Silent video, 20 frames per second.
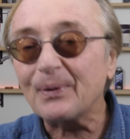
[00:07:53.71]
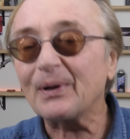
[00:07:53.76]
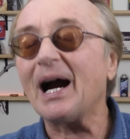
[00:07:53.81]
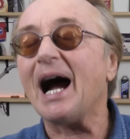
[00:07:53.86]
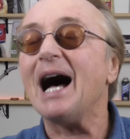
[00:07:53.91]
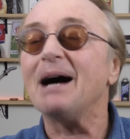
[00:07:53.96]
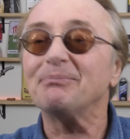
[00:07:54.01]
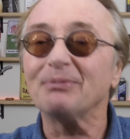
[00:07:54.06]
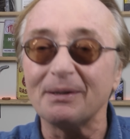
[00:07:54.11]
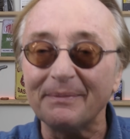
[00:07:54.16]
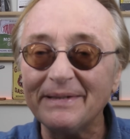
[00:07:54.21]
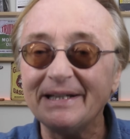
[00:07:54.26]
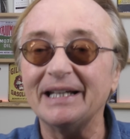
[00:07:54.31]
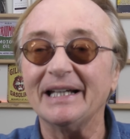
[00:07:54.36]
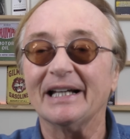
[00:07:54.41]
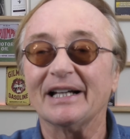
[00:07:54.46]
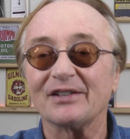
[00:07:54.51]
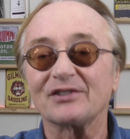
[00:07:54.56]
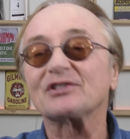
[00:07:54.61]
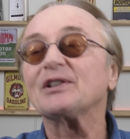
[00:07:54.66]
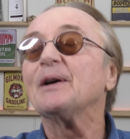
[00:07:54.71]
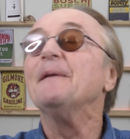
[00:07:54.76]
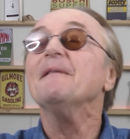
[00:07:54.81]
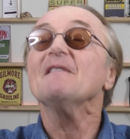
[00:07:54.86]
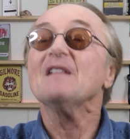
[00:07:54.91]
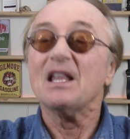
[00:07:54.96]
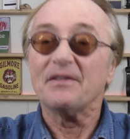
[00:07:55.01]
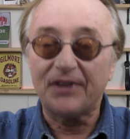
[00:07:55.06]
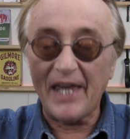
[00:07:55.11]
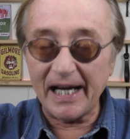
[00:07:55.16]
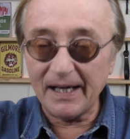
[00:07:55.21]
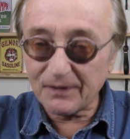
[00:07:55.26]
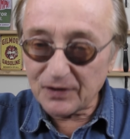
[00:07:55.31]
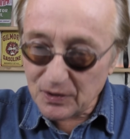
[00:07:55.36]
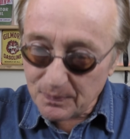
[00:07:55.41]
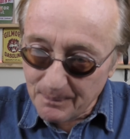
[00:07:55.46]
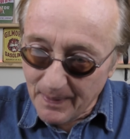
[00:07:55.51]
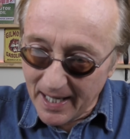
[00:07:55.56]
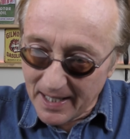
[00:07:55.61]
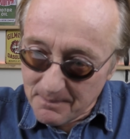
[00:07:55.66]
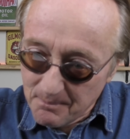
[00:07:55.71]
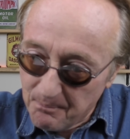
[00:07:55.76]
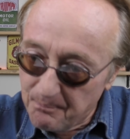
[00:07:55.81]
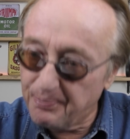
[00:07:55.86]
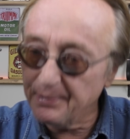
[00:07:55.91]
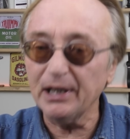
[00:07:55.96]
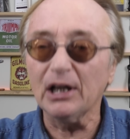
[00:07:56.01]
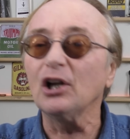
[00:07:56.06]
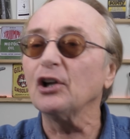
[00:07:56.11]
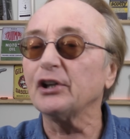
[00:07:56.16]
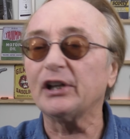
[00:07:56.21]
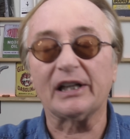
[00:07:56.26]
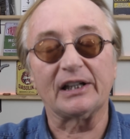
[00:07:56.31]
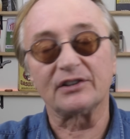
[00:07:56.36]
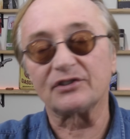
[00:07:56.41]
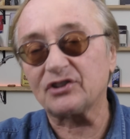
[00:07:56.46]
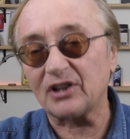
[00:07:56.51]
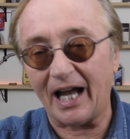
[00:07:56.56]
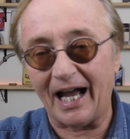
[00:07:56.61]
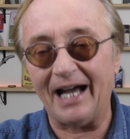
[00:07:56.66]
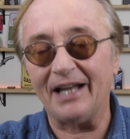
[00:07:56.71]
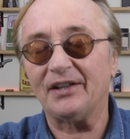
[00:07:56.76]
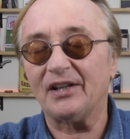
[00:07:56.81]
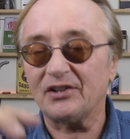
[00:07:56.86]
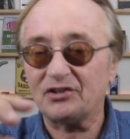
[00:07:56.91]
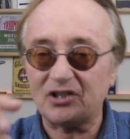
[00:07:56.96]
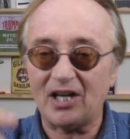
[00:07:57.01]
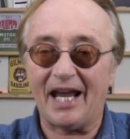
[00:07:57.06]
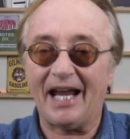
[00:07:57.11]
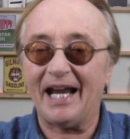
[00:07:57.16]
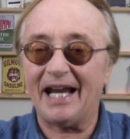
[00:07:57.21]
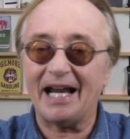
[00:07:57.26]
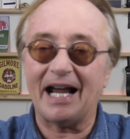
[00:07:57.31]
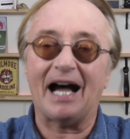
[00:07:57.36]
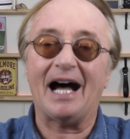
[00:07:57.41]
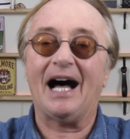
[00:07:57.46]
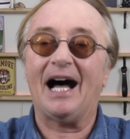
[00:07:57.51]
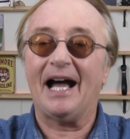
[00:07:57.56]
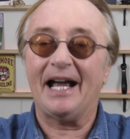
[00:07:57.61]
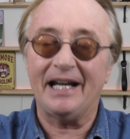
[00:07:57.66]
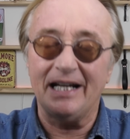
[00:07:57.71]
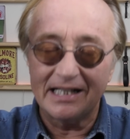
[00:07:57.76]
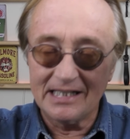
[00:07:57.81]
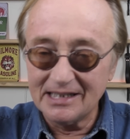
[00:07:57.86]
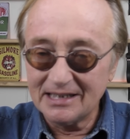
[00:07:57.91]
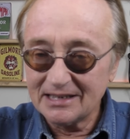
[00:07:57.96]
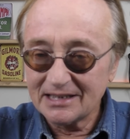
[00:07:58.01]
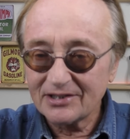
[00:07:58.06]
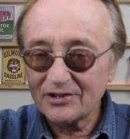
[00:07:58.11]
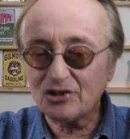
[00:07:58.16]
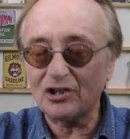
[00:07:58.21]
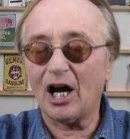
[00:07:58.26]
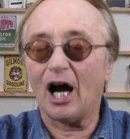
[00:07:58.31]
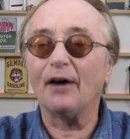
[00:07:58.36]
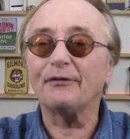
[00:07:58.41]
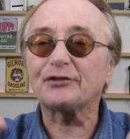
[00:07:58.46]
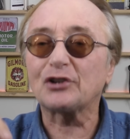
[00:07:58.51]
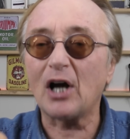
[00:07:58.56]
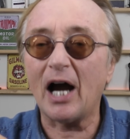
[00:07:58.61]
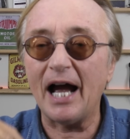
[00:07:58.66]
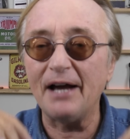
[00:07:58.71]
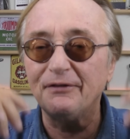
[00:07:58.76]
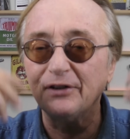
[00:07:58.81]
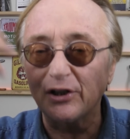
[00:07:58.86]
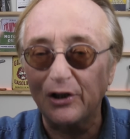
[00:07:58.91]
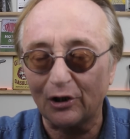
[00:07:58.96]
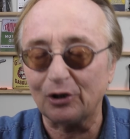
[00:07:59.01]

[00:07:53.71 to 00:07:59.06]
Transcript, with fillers: Problem is, they have spent billions on this AI self driving